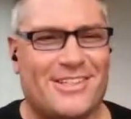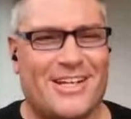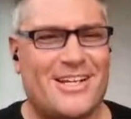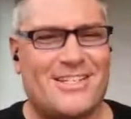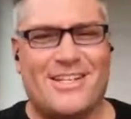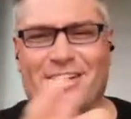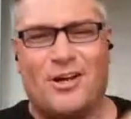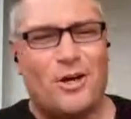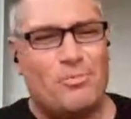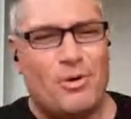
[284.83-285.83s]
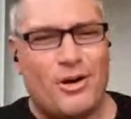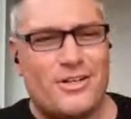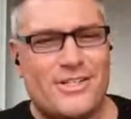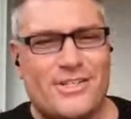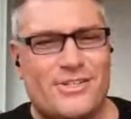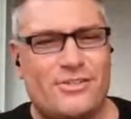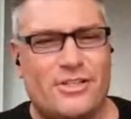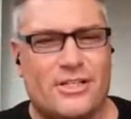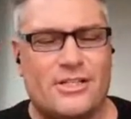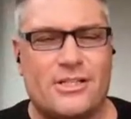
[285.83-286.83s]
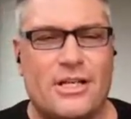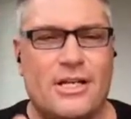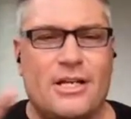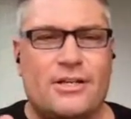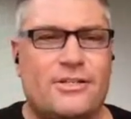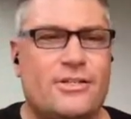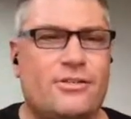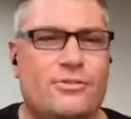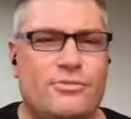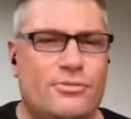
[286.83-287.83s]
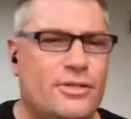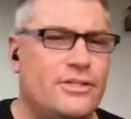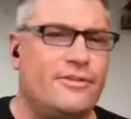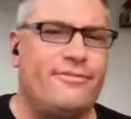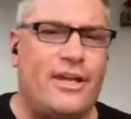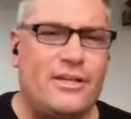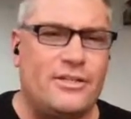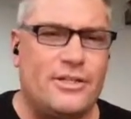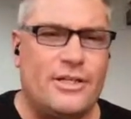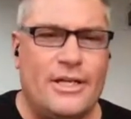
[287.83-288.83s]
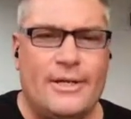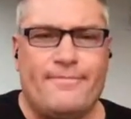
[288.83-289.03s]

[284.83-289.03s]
Like I said, all partisans do this to defend